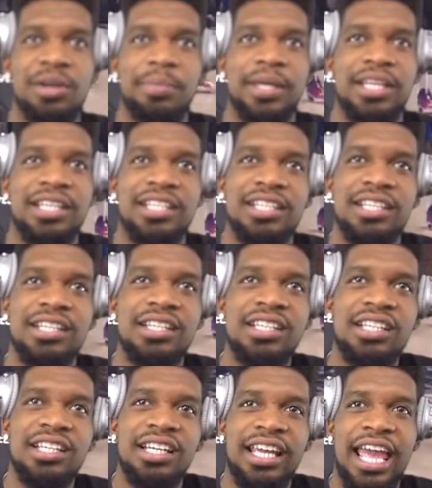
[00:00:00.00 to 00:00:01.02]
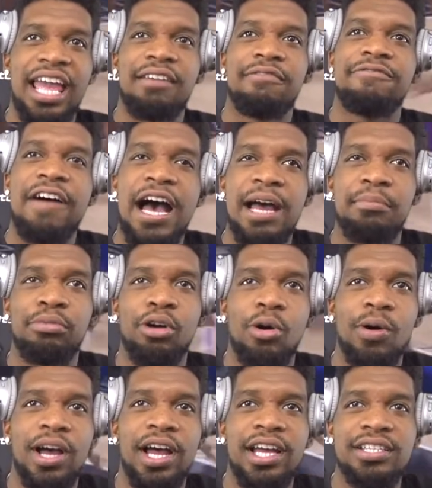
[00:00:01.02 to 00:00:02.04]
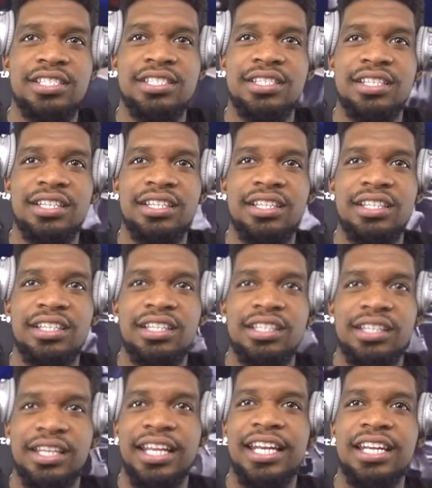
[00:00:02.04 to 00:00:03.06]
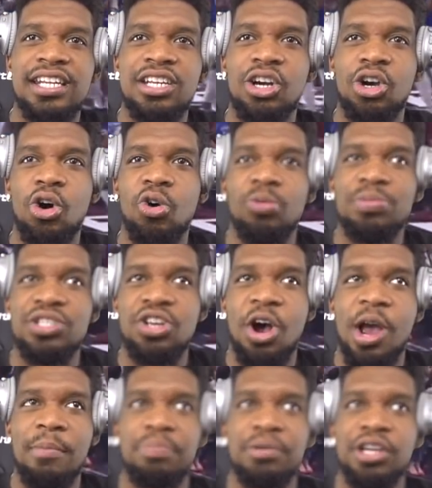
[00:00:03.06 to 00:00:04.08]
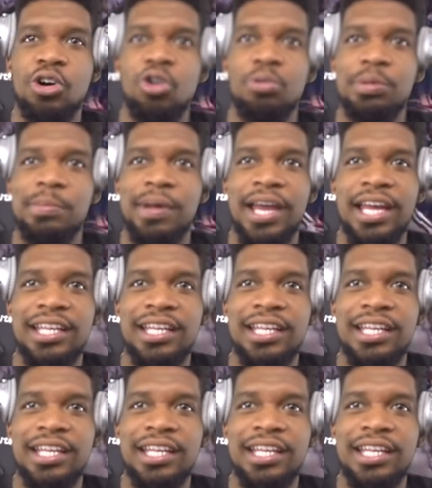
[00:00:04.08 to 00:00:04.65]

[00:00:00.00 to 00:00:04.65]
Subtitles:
know what I mean? Can't find bro ass. Did it in the Kobe's. RIP Kobe,